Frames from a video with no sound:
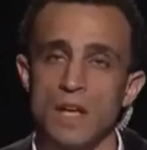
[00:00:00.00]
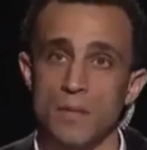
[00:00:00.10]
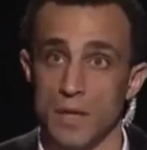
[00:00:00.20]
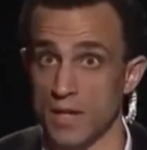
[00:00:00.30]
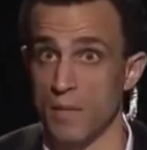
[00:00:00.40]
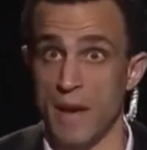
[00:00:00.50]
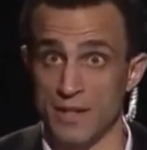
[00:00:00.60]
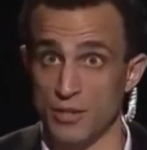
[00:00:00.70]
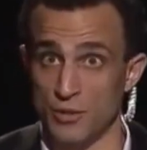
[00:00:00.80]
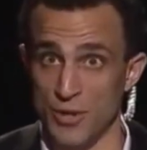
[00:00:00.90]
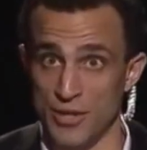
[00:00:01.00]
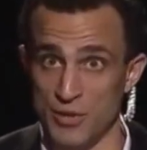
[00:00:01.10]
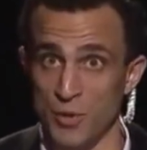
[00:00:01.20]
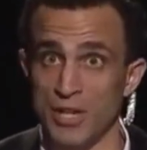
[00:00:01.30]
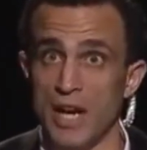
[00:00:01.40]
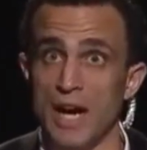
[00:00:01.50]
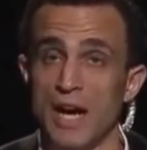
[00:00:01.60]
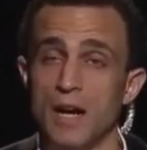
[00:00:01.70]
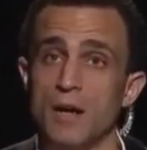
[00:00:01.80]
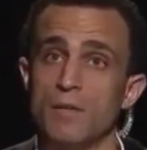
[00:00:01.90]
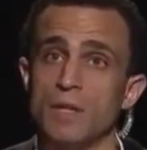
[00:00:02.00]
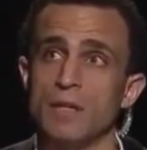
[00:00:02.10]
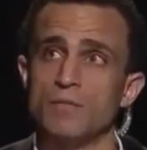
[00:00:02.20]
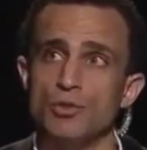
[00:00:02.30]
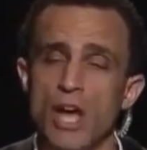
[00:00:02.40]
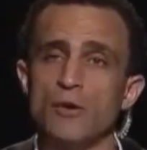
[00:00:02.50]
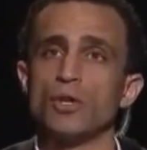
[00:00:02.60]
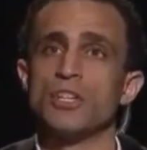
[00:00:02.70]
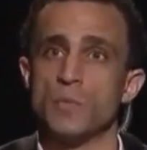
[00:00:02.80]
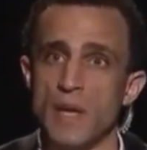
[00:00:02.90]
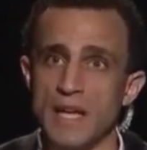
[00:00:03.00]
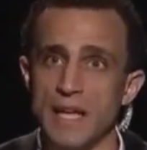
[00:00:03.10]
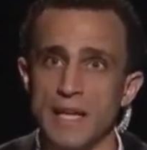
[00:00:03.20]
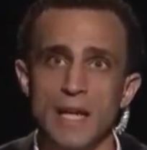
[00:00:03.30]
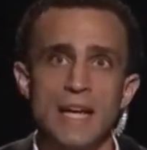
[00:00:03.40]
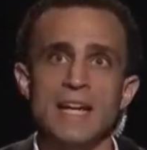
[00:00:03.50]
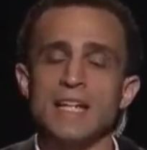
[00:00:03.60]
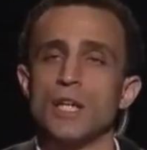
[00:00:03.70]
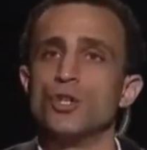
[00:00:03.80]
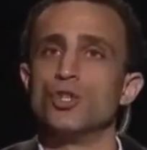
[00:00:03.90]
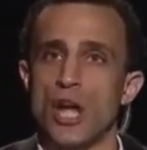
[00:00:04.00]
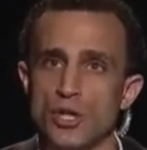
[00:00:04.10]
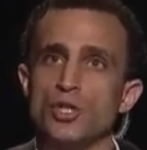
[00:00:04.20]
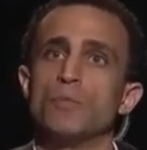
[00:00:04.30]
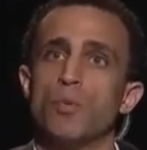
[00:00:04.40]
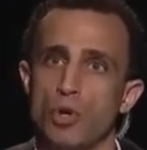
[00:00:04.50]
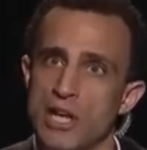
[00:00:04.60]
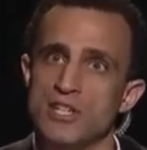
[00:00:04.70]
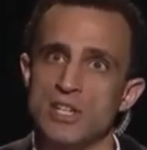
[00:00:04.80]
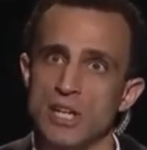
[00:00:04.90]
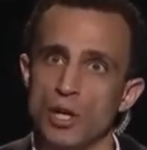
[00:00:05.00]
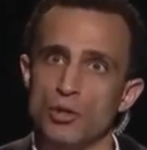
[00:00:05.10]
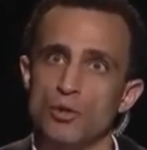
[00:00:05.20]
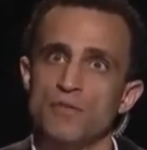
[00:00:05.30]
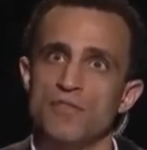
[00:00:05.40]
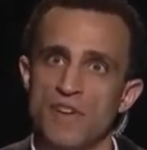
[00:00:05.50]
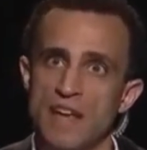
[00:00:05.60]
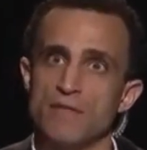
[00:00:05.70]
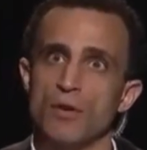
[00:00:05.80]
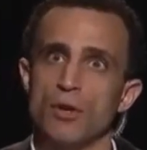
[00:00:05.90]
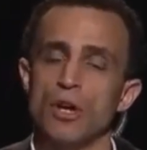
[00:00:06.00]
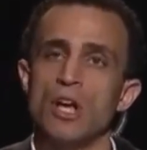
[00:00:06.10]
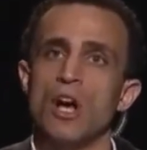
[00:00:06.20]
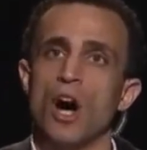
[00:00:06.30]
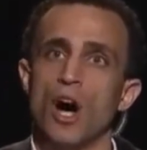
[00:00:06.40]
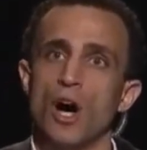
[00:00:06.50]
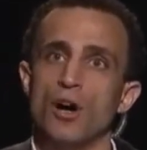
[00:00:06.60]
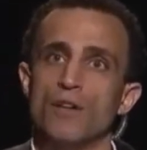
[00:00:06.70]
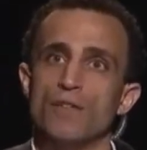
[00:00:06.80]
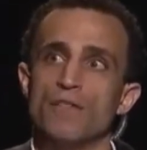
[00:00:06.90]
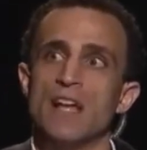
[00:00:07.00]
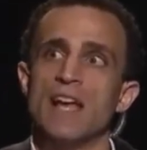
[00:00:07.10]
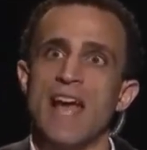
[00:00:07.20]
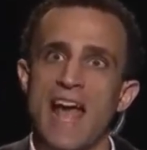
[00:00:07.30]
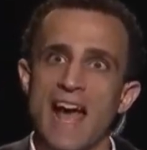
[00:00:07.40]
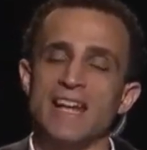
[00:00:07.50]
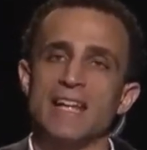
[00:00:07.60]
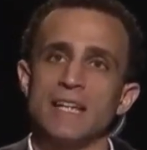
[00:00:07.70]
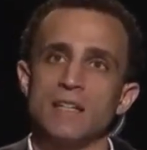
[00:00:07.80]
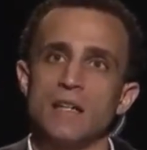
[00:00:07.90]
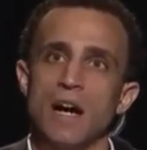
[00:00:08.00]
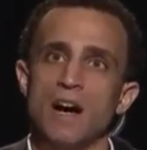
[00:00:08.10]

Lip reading: I'm going to come back to you on this one. Generally speaking, congestion pricing, are you in favor of adding